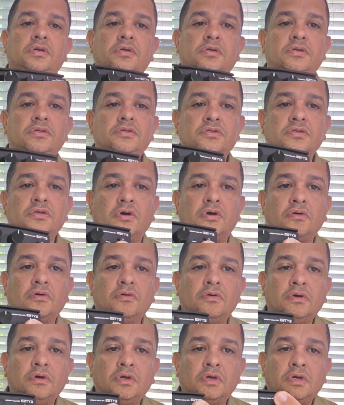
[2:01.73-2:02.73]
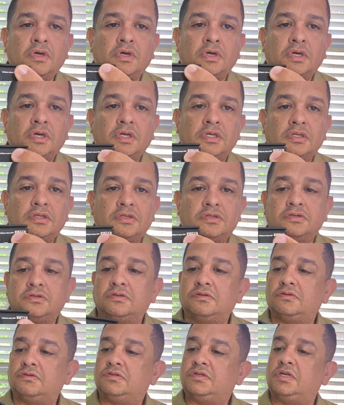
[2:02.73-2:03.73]
So it's
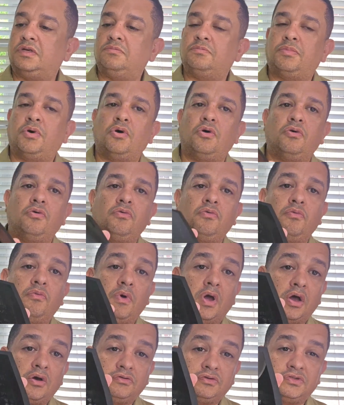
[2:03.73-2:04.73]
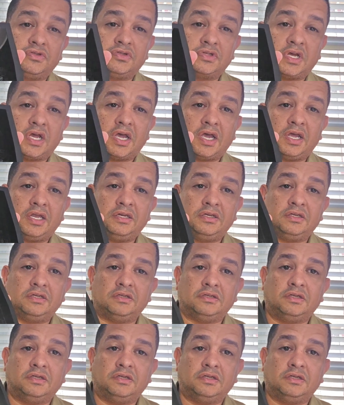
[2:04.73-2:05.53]
simple, well designed.